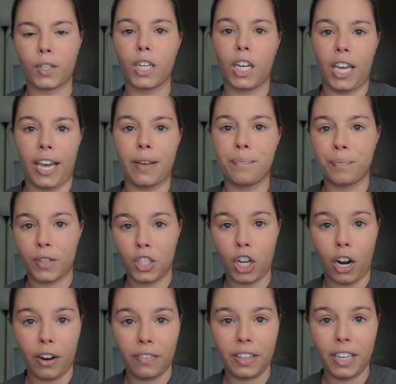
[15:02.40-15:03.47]
Okay,
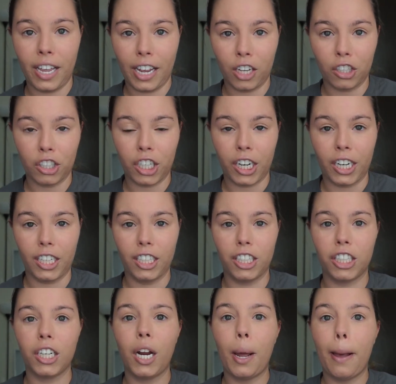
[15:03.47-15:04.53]
sorry if the angle
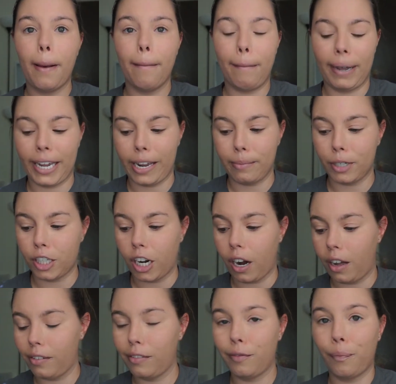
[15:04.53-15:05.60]
changed. My camera shut
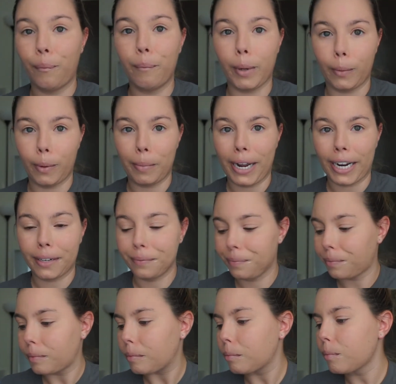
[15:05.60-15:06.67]
off, but we're back.
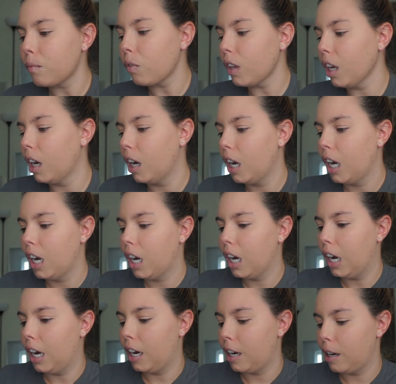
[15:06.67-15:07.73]

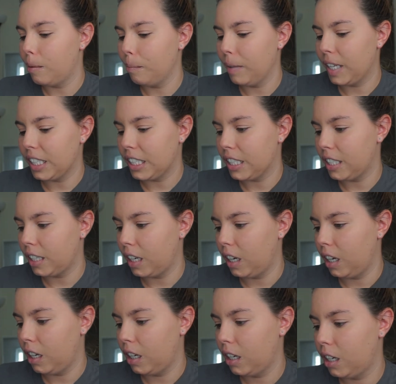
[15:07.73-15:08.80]
Let's
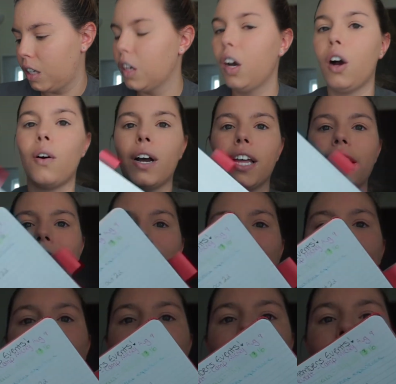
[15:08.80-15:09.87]
see. Oh, and then I
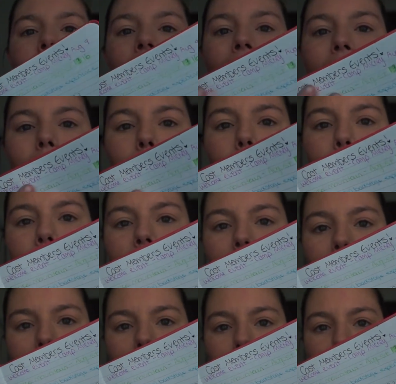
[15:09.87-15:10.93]
had a cast member
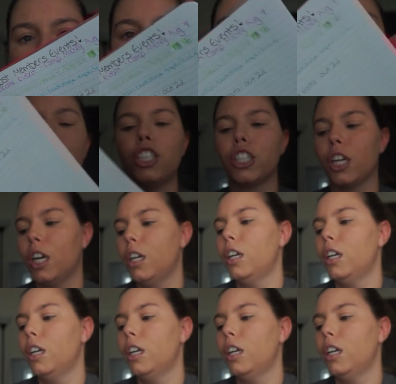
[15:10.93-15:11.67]
events page.